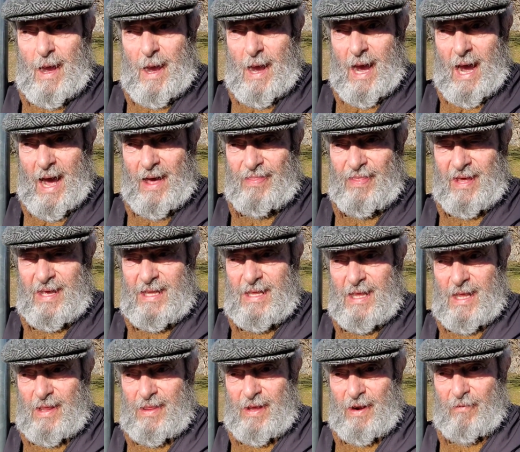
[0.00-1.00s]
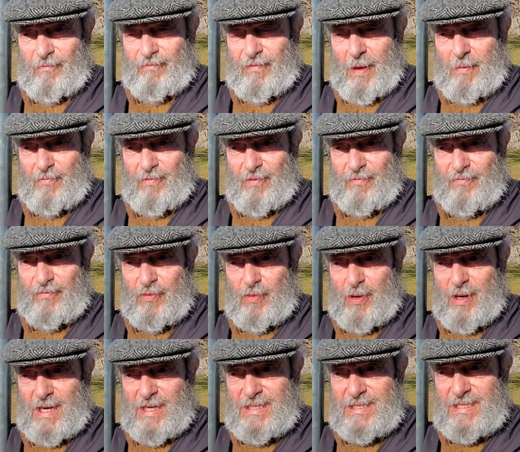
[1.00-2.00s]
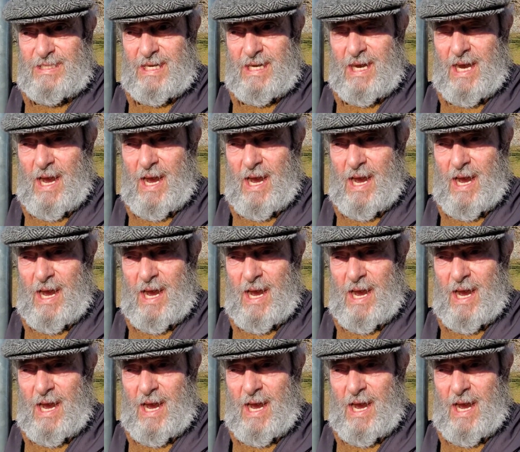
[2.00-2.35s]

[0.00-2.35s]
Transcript: I think their favorite food is